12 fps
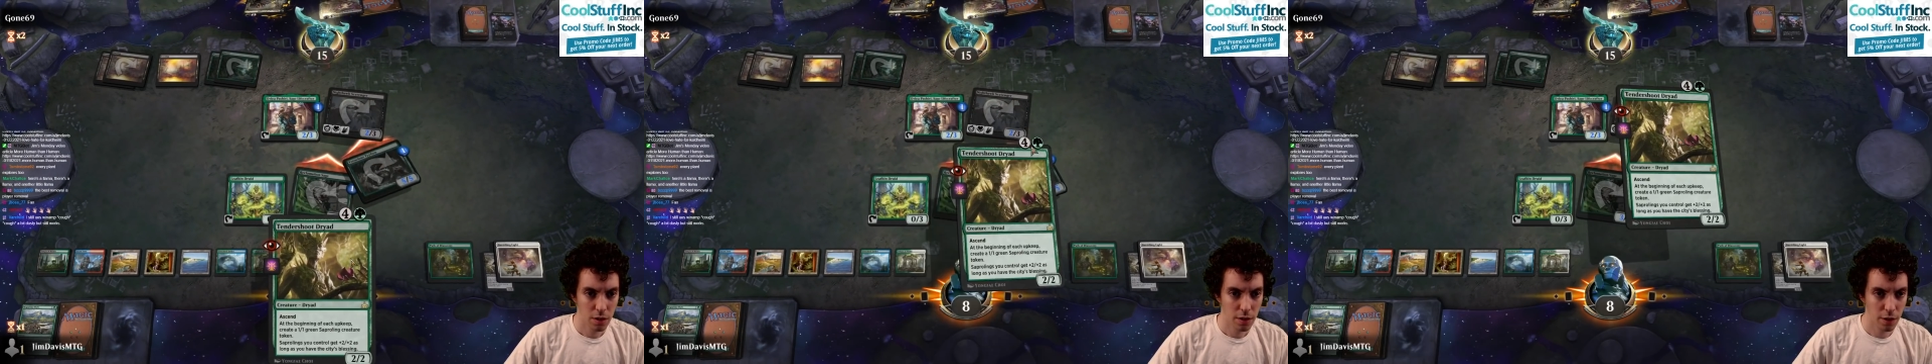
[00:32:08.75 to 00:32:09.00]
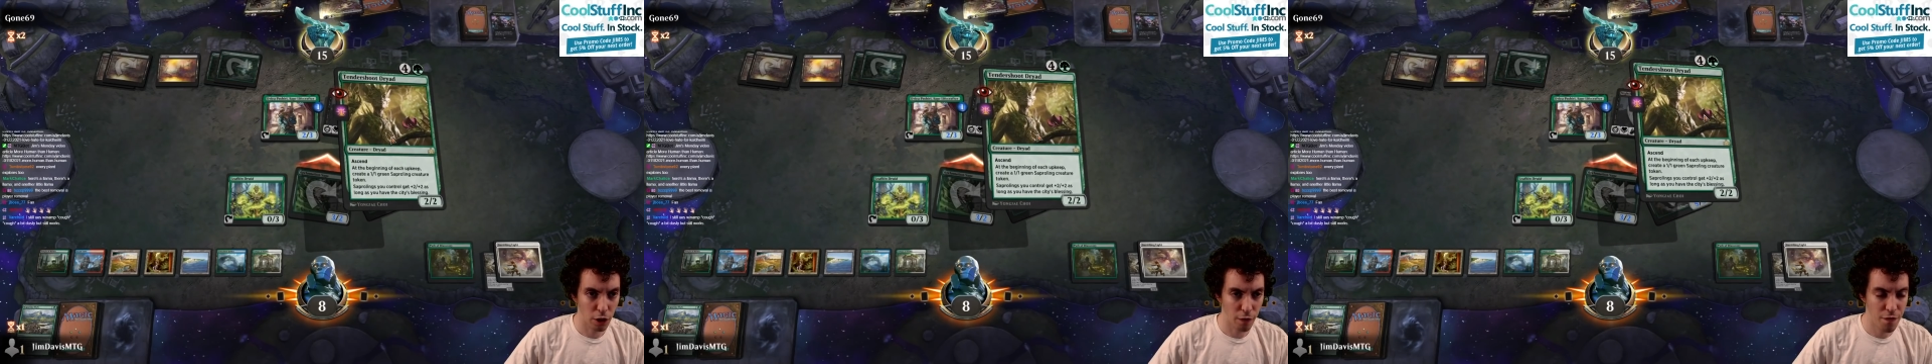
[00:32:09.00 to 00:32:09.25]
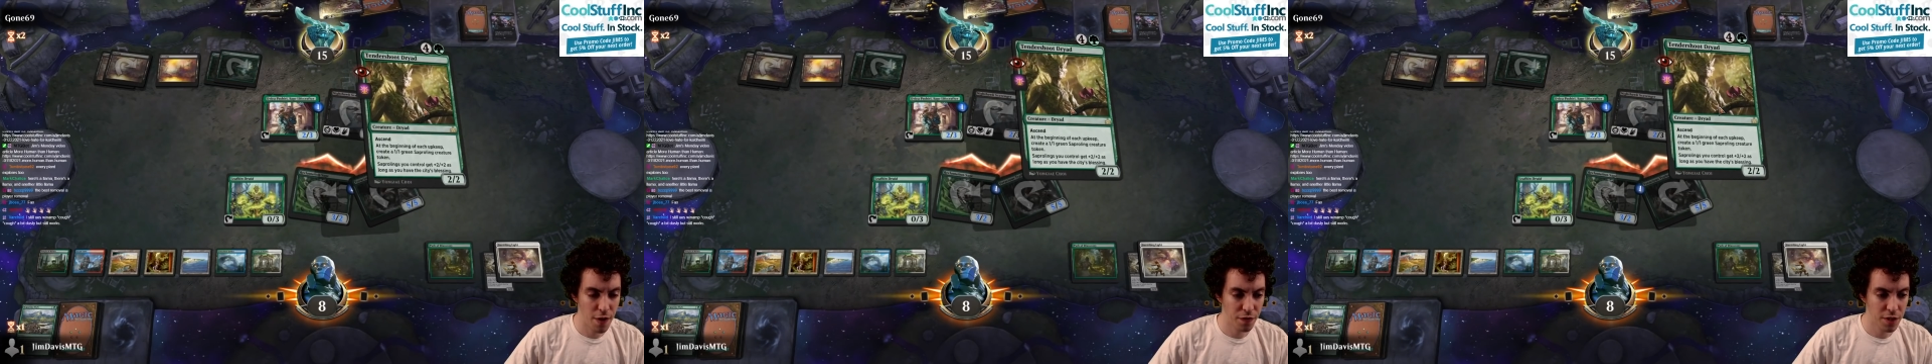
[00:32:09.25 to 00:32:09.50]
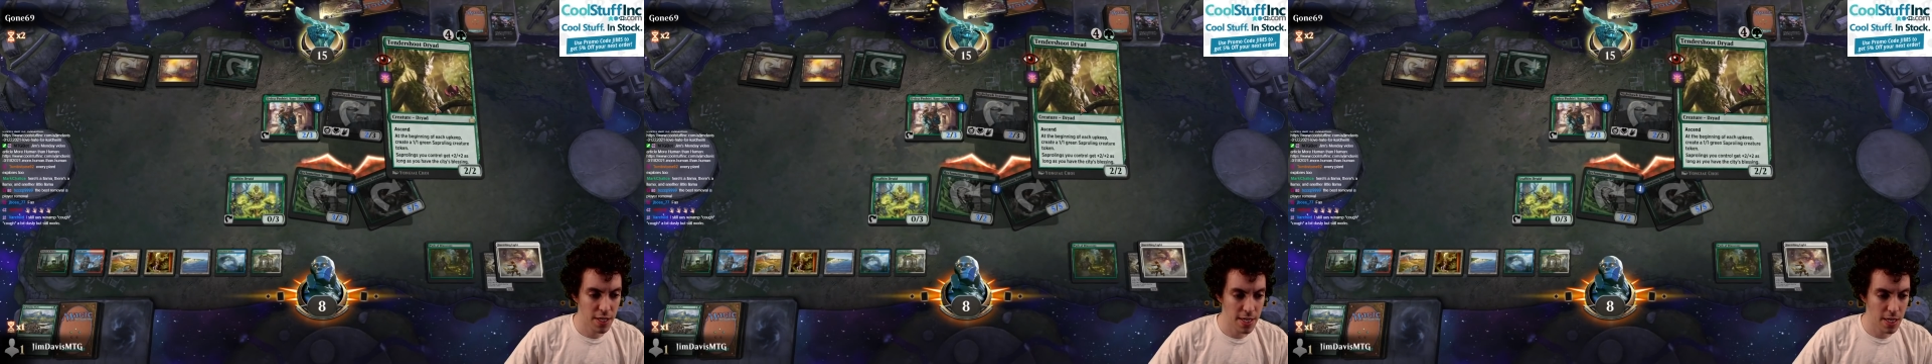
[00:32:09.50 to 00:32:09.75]
We got a
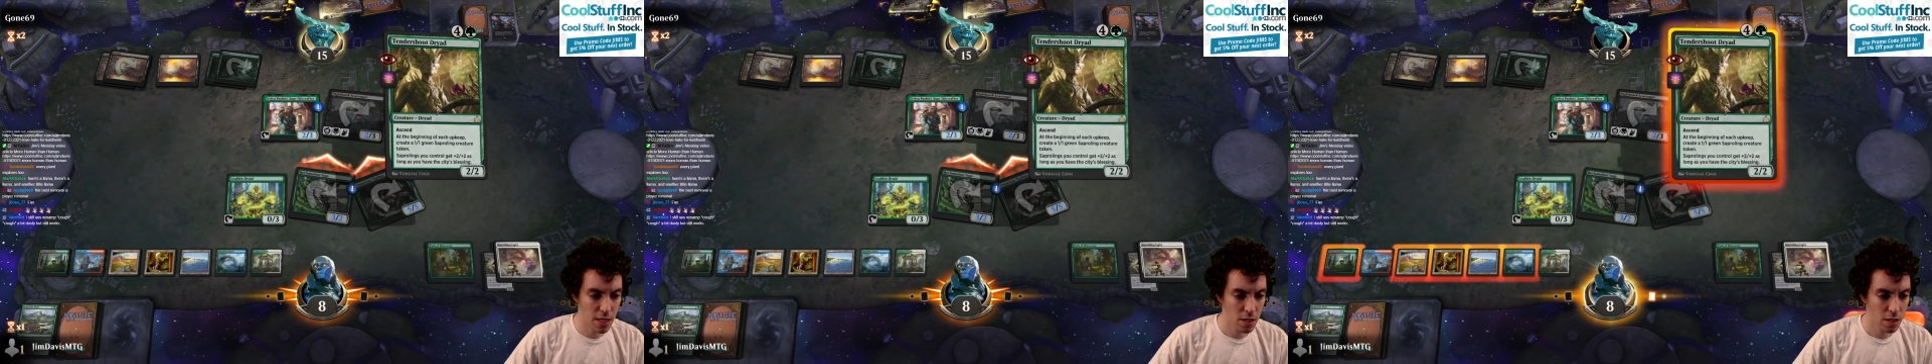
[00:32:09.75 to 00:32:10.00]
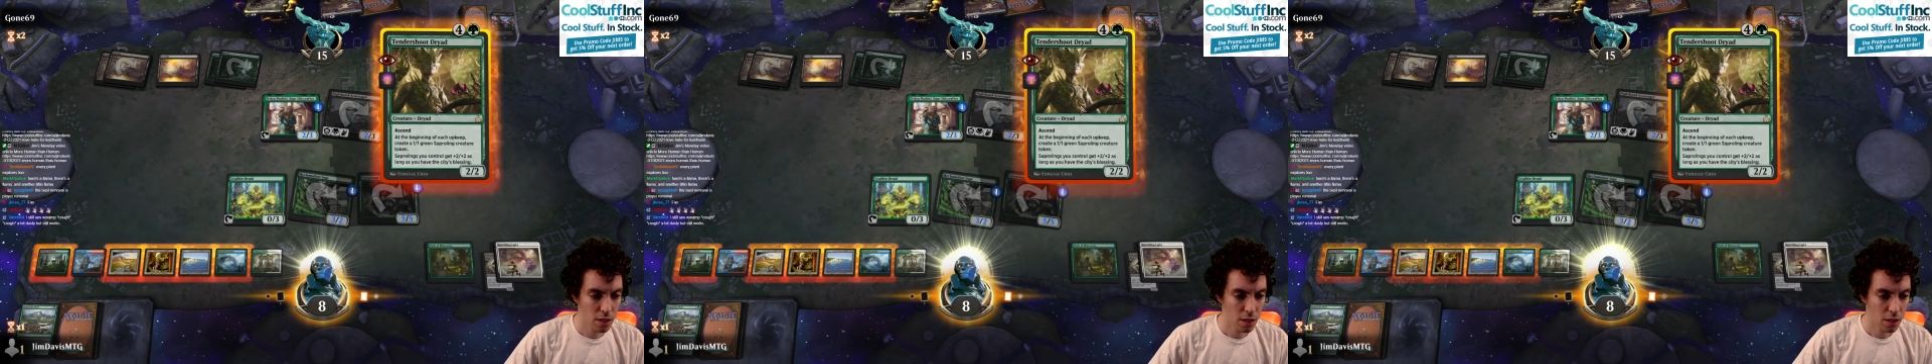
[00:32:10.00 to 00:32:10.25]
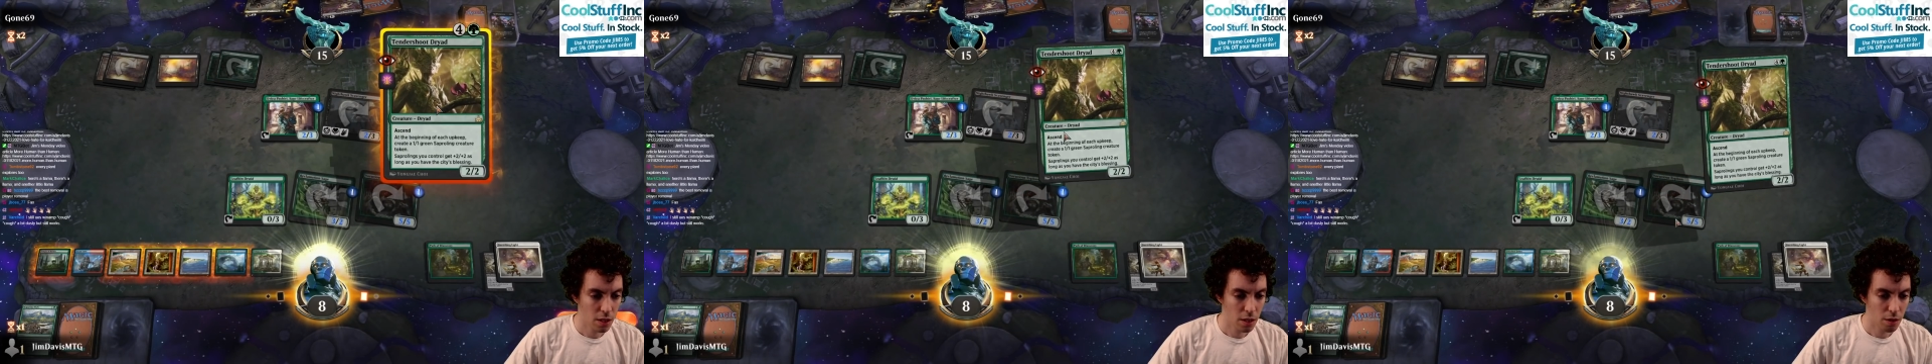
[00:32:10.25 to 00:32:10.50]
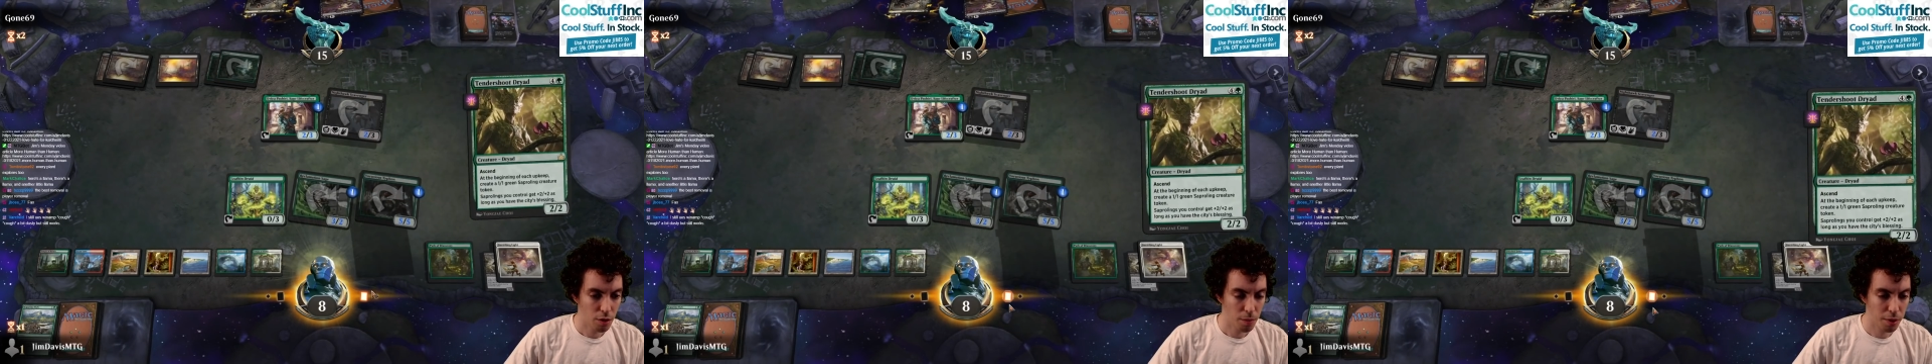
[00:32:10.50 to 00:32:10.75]
15.
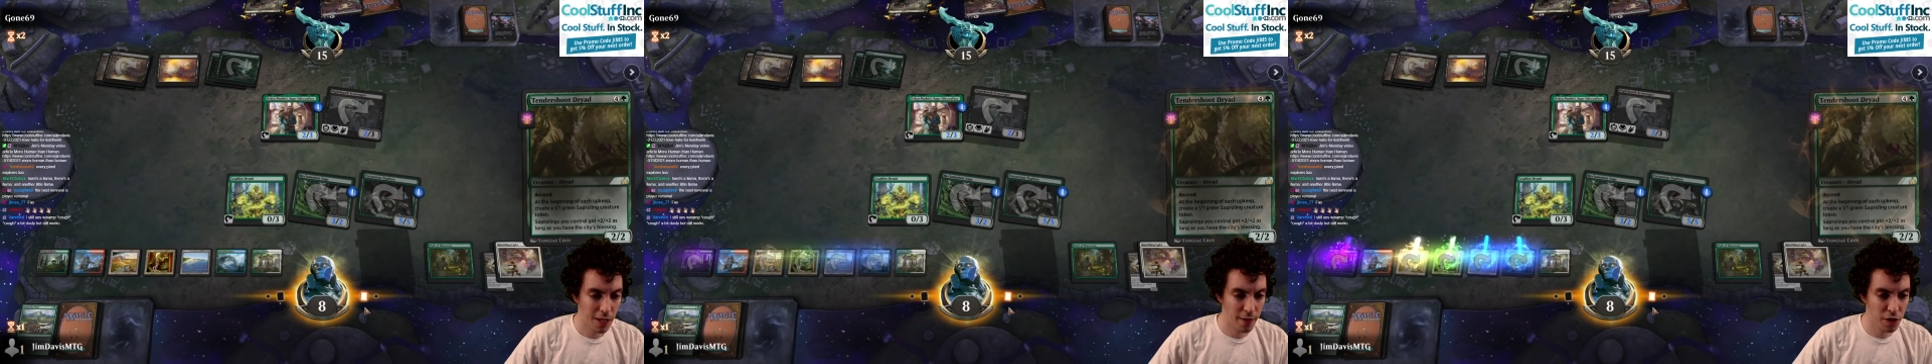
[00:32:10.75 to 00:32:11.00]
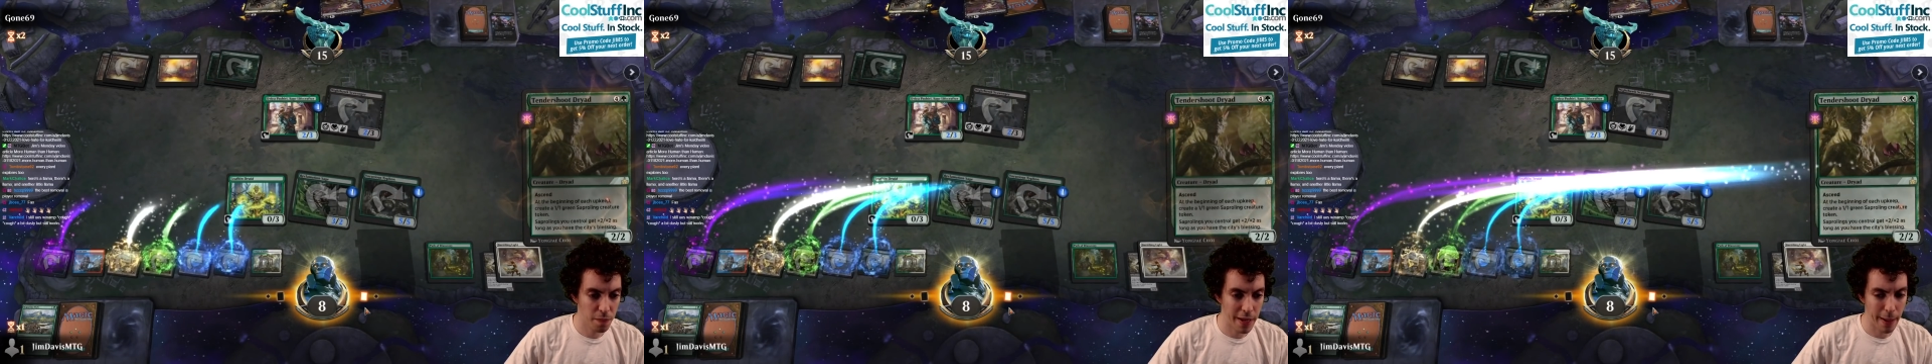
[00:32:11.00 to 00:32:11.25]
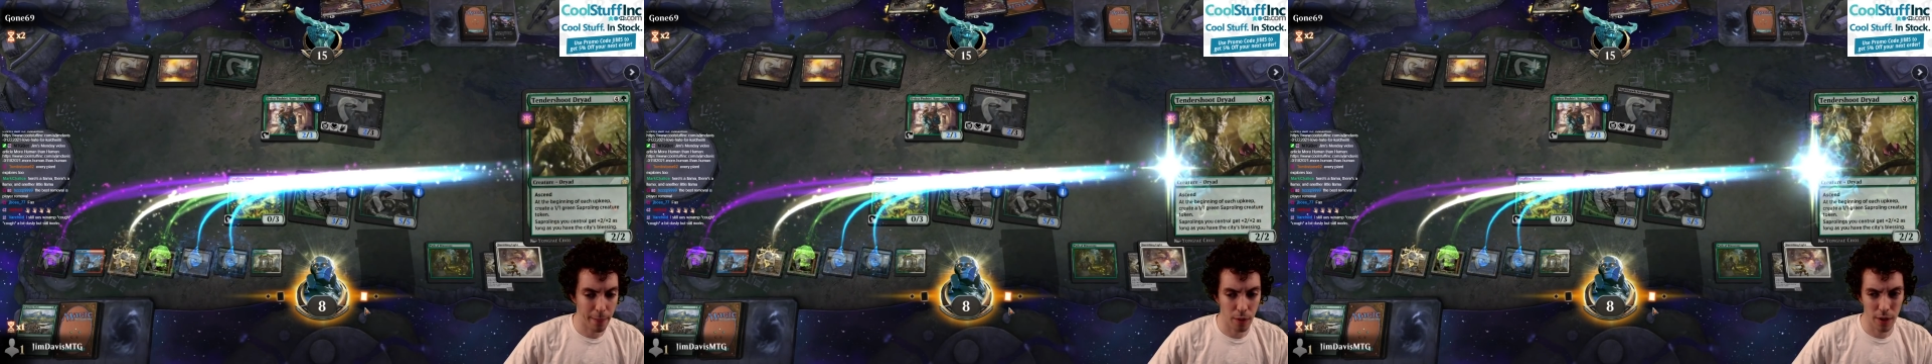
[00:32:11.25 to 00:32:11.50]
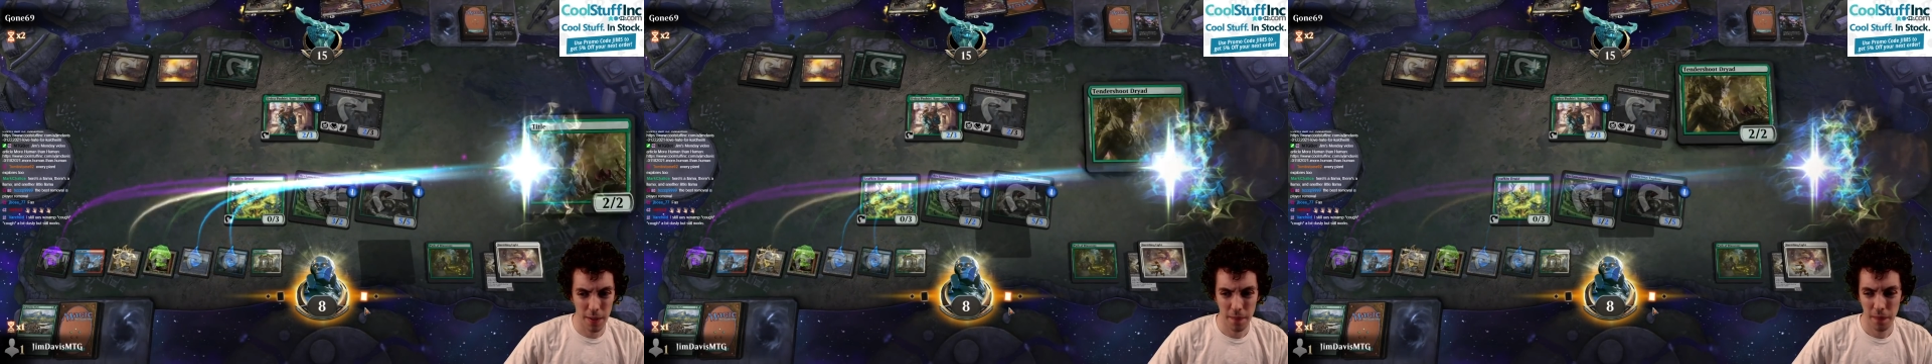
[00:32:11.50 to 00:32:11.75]
Play this bad boy.